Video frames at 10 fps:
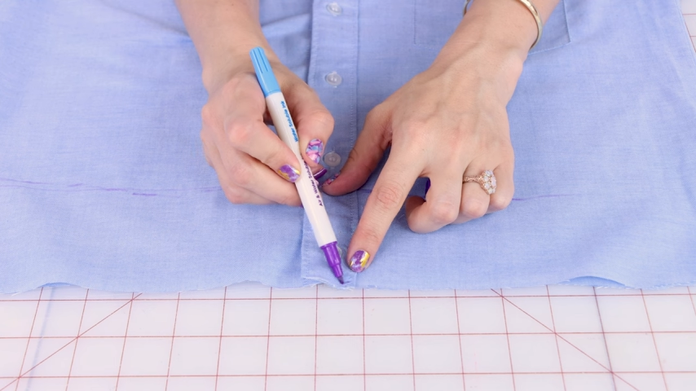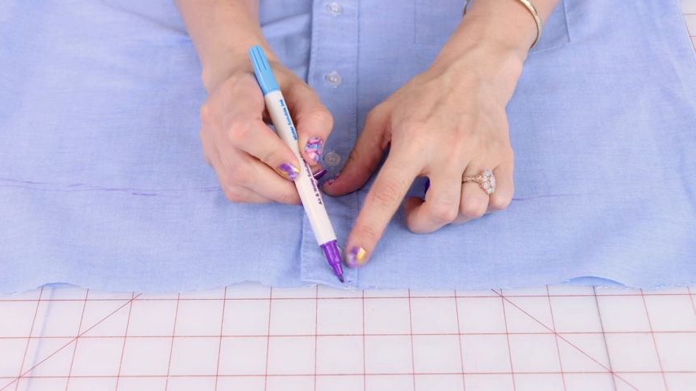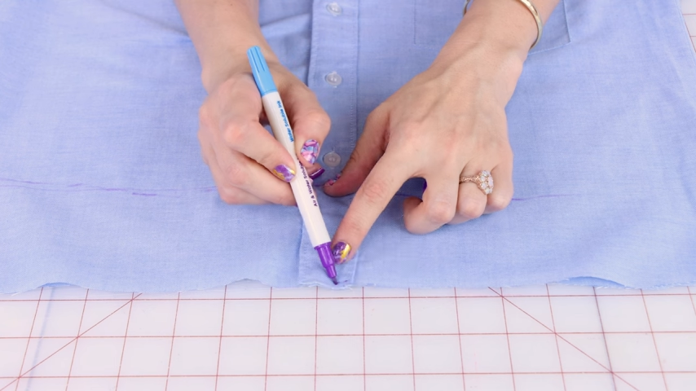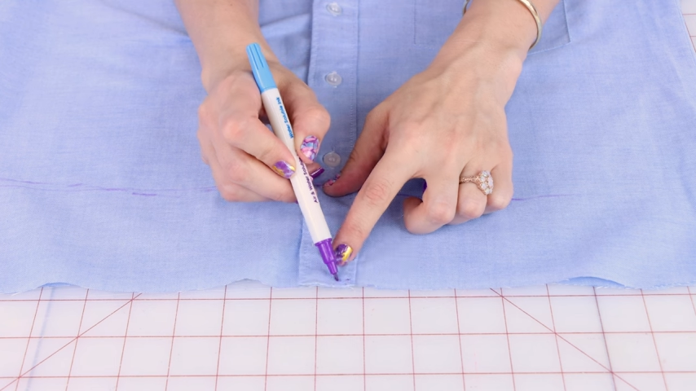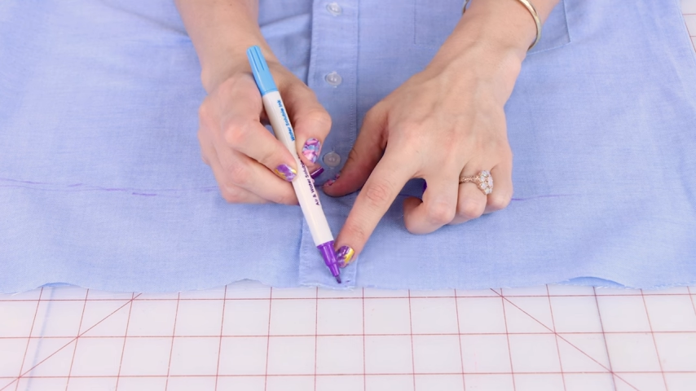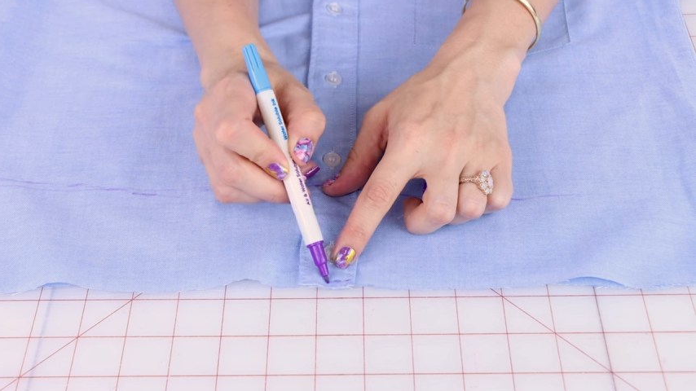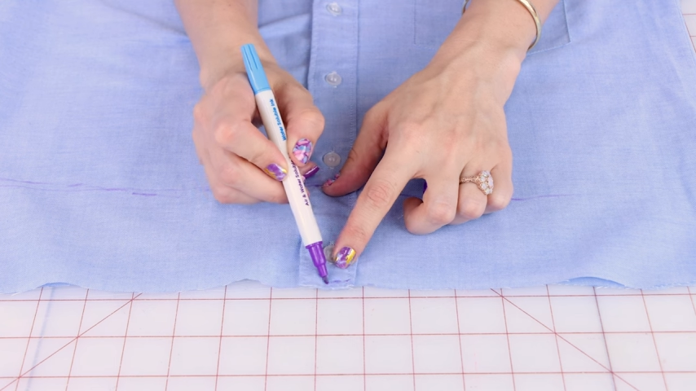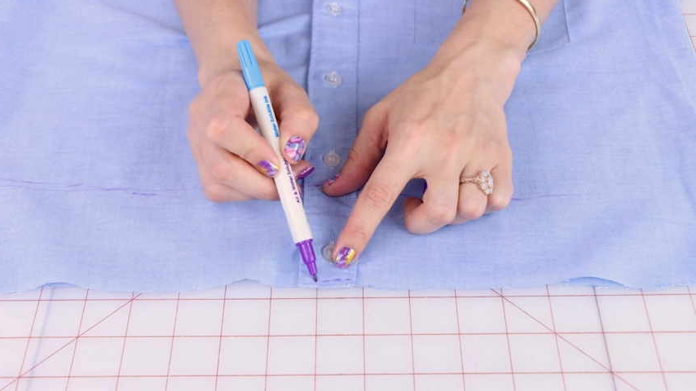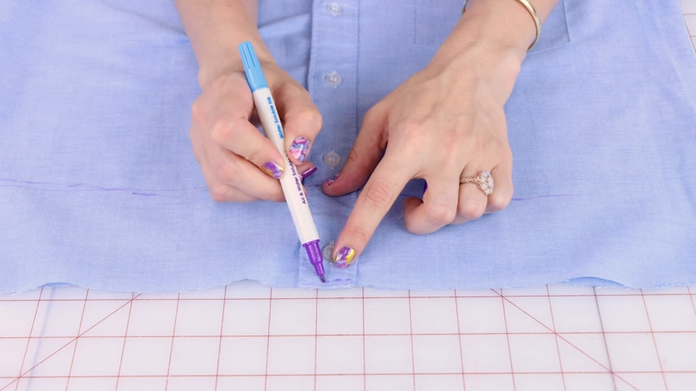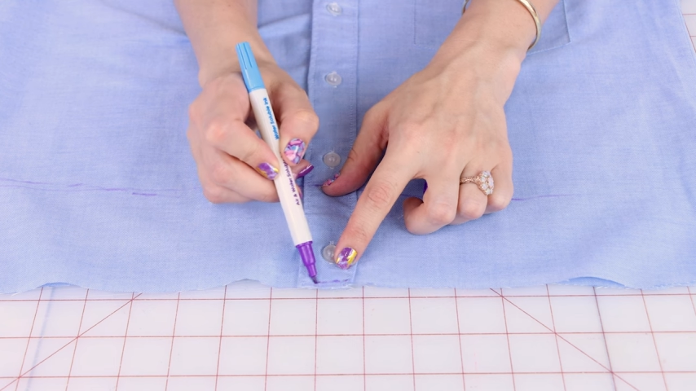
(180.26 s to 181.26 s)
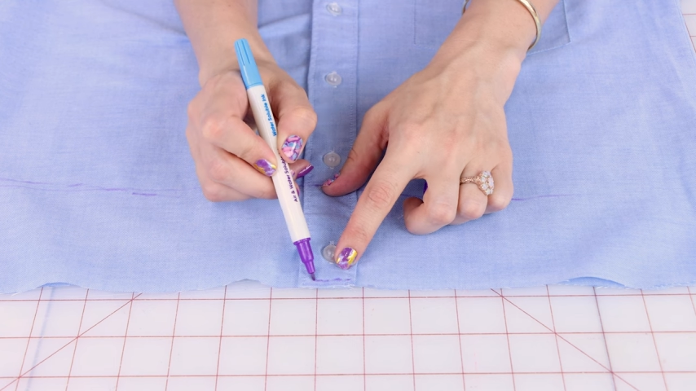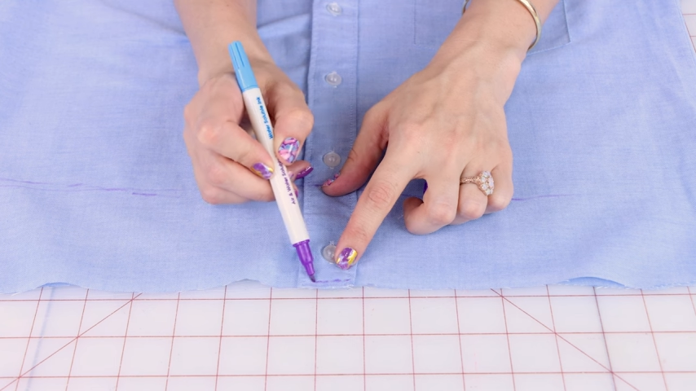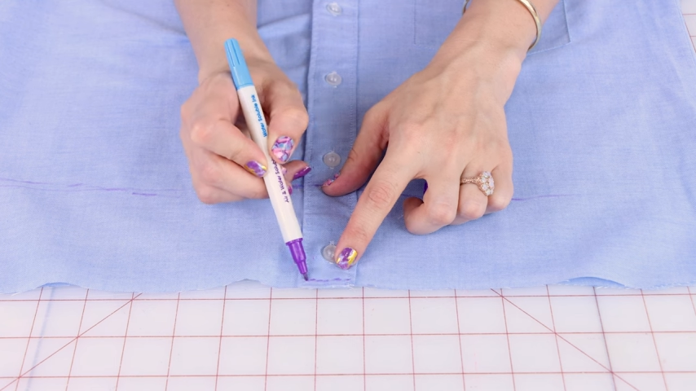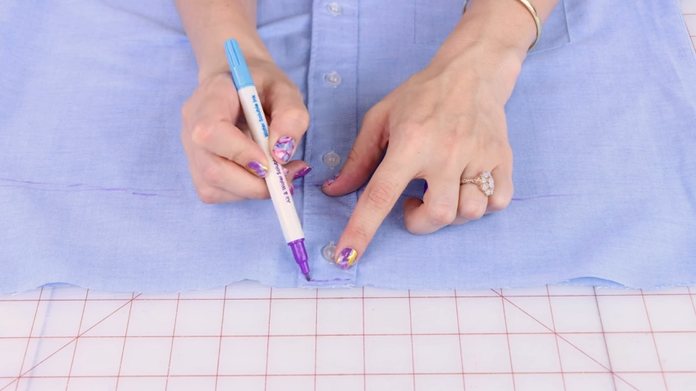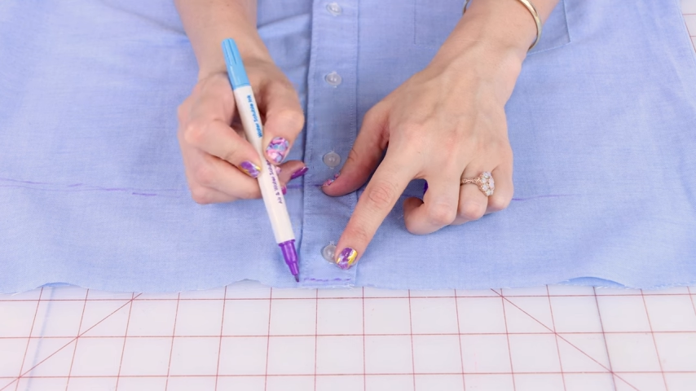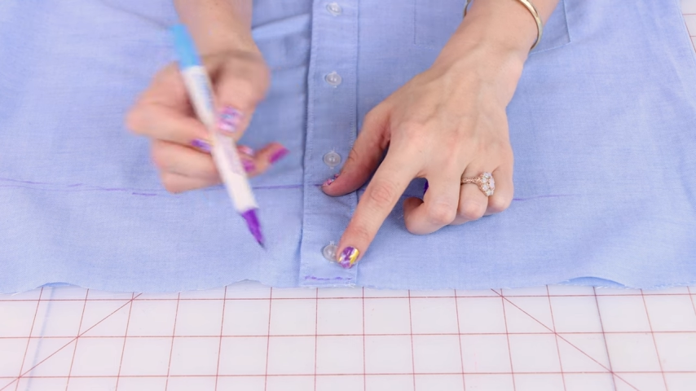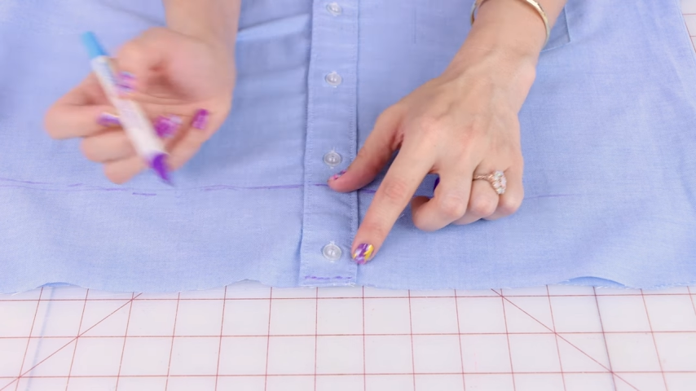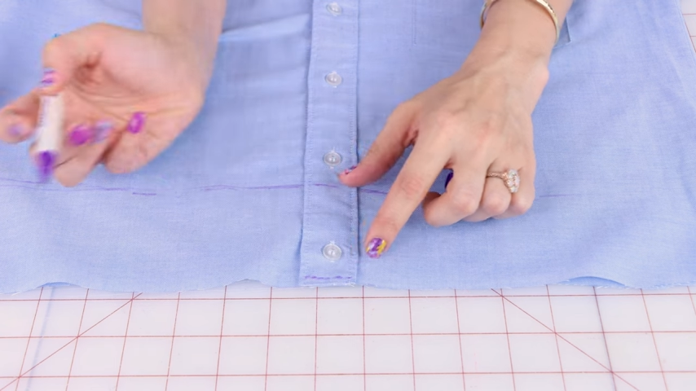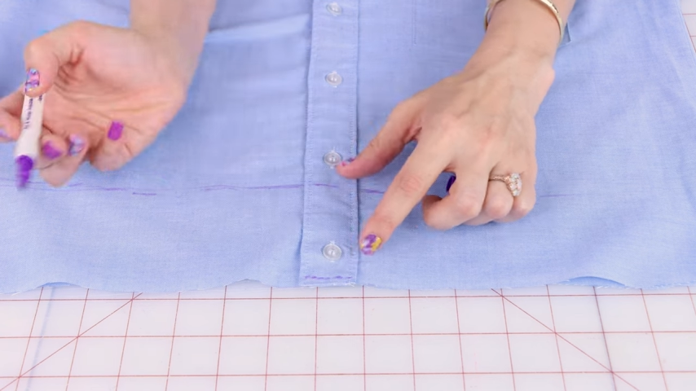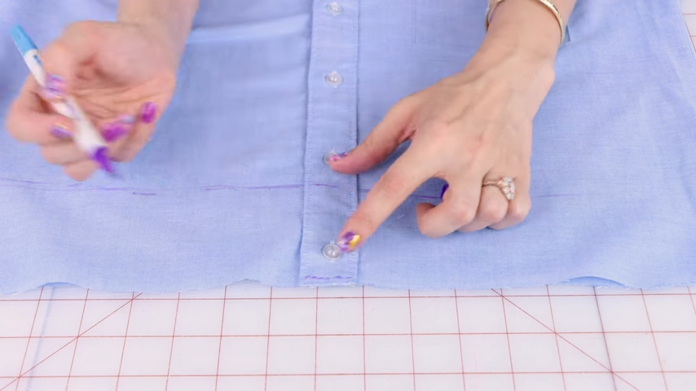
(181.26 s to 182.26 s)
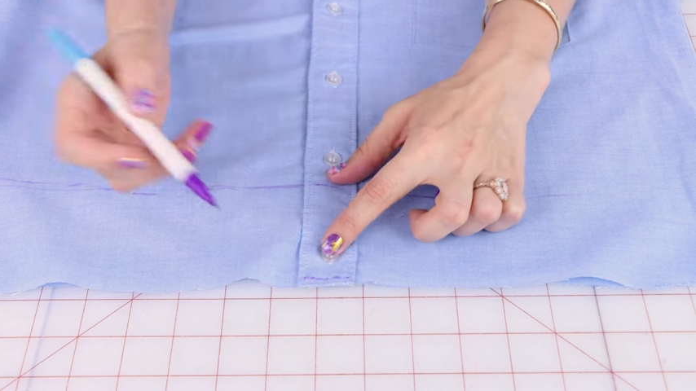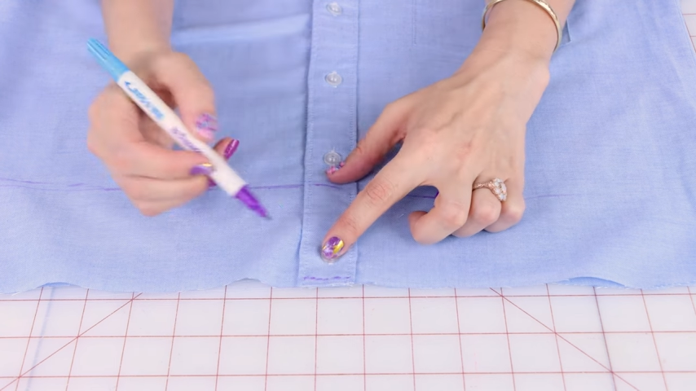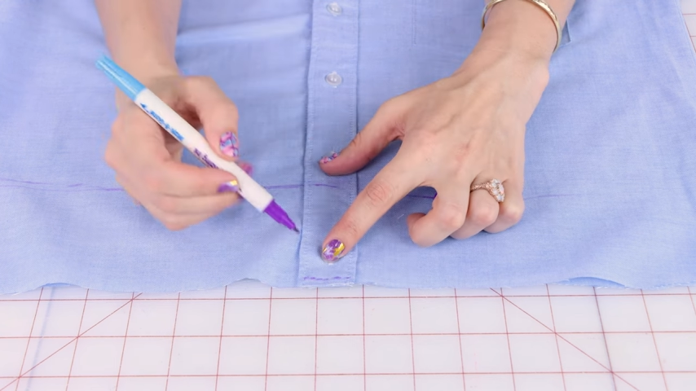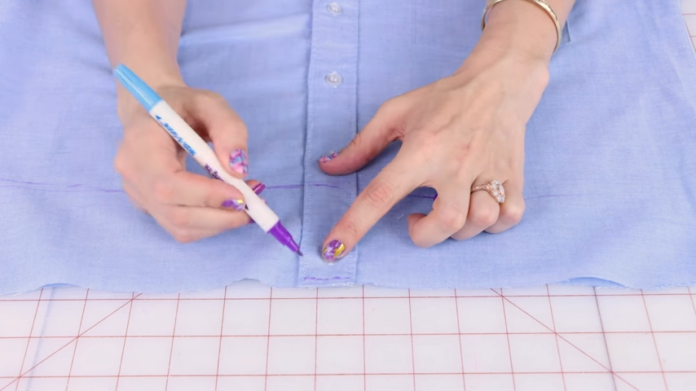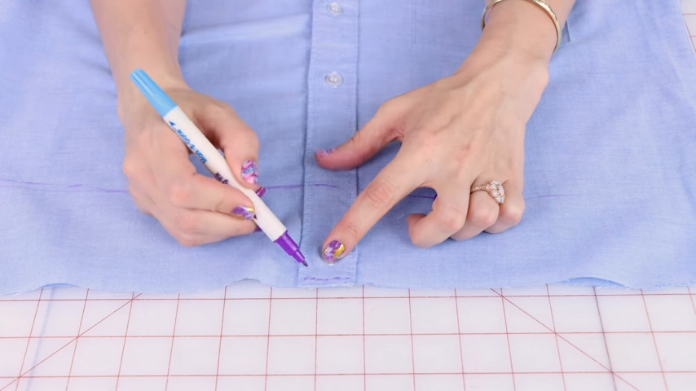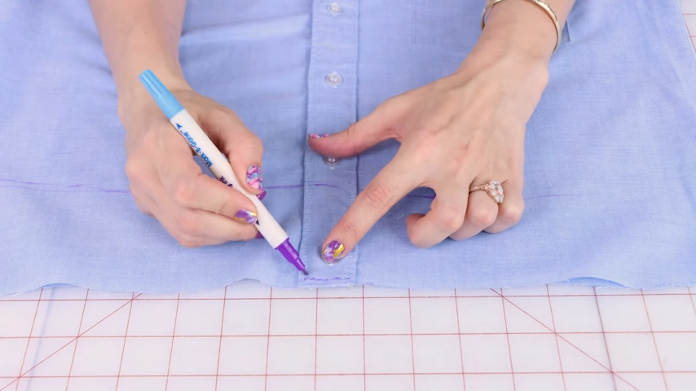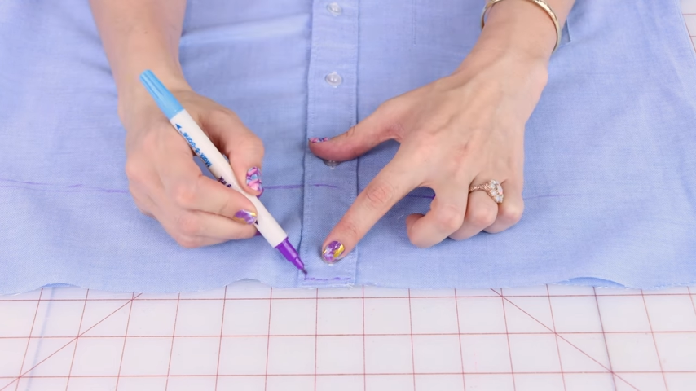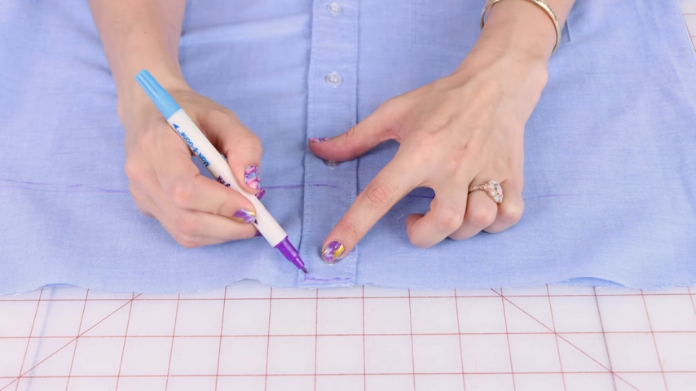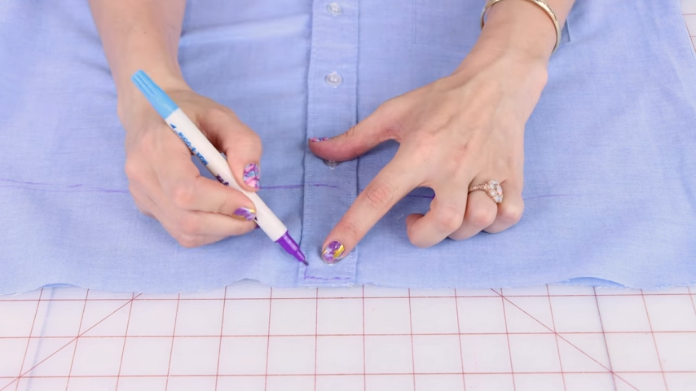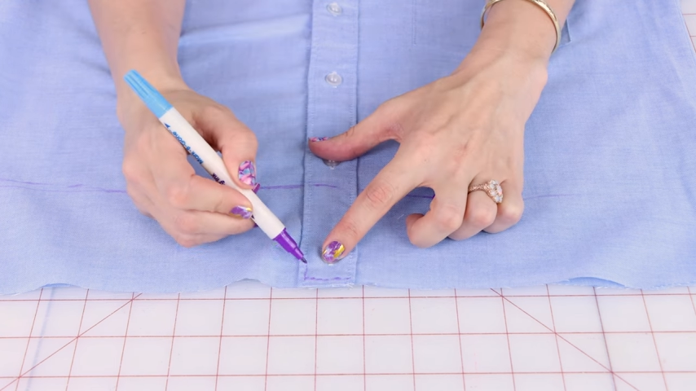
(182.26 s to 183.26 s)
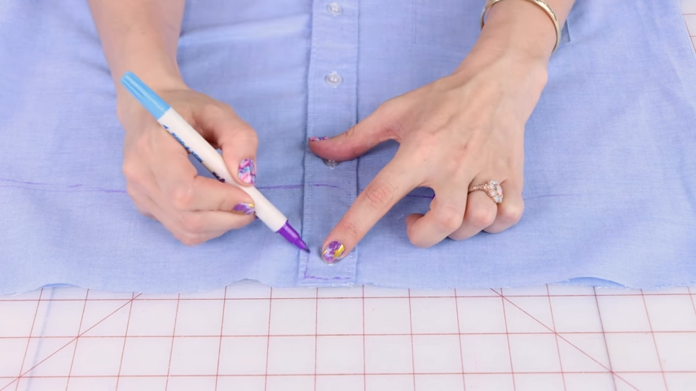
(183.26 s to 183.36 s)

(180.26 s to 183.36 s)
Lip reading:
[unreadable: no face in view]